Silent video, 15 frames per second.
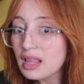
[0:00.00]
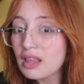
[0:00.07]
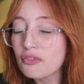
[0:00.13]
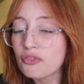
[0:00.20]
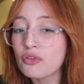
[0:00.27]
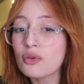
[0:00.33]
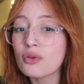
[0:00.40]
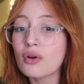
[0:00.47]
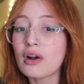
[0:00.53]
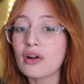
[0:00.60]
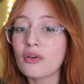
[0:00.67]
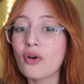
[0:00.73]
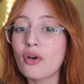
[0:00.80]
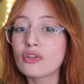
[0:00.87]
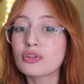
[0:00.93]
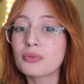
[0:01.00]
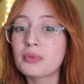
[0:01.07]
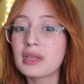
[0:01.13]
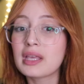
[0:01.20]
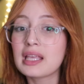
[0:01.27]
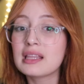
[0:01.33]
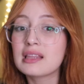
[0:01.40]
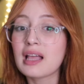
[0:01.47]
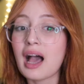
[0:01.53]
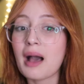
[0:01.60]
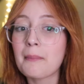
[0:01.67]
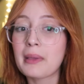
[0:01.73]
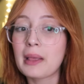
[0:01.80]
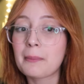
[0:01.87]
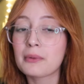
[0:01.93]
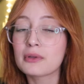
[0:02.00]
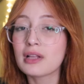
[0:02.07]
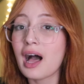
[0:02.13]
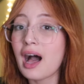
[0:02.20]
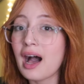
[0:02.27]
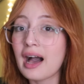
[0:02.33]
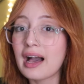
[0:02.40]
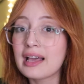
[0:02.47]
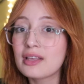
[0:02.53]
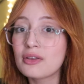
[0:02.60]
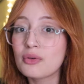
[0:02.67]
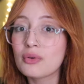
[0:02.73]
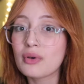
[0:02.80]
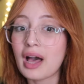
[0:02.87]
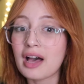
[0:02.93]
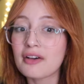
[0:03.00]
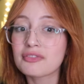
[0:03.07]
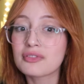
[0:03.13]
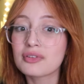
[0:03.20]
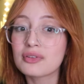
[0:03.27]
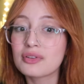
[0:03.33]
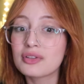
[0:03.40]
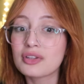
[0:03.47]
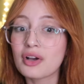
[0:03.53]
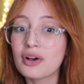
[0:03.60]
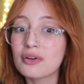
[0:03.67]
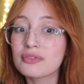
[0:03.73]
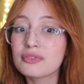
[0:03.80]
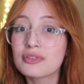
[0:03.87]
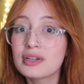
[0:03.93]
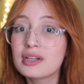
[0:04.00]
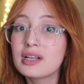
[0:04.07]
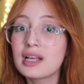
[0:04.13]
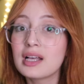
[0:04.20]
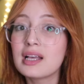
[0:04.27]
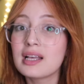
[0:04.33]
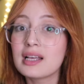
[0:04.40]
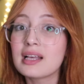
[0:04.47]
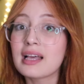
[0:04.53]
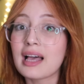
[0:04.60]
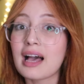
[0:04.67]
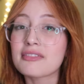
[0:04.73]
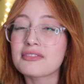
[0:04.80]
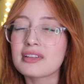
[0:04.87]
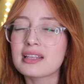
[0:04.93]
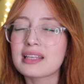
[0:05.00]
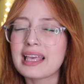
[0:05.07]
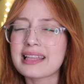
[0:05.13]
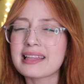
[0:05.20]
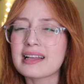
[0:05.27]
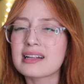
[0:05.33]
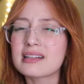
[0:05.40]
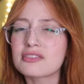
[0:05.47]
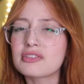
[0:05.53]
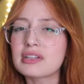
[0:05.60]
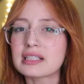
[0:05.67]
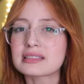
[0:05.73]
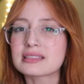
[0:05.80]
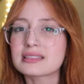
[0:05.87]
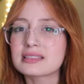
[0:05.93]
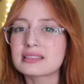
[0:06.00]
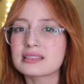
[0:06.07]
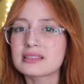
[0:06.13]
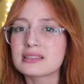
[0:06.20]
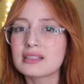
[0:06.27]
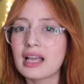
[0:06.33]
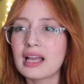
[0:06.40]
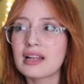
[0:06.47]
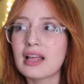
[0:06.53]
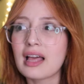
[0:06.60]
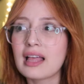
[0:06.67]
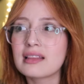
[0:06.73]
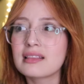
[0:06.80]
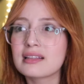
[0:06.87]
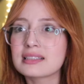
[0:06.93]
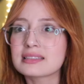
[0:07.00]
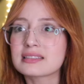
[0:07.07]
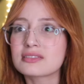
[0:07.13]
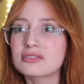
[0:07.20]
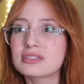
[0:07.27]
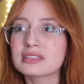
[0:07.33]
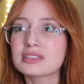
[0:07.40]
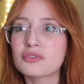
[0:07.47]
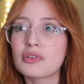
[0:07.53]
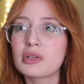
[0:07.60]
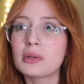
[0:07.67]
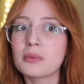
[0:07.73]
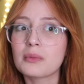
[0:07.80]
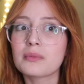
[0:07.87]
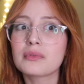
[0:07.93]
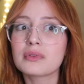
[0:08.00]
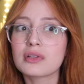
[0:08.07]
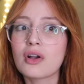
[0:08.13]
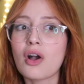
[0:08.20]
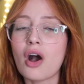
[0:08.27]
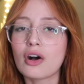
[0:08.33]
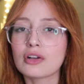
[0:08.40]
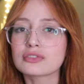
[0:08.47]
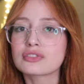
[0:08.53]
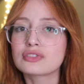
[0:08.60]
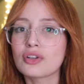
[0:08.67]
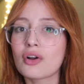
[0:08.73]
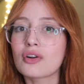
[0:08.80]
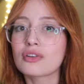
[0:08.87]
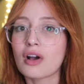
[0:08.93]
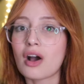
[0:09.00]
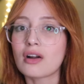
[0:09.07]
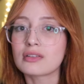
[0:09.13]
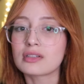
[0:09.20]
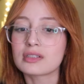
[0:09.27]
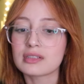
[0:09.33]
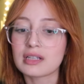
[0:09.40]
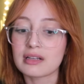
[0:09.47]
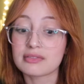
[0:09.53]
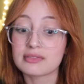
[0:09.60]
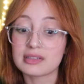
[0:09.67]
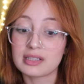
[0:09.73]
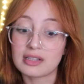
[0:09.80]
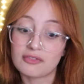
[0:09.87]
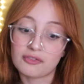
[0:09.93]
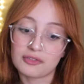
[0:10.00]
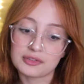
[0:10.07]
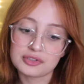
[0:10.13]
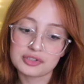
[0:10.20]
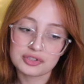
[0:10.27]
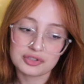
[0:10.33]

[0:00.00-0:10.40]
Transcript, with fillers: If you are going to be in people eye, you have to, you know, have to get a risk and and this risk will cost your dollar definitely for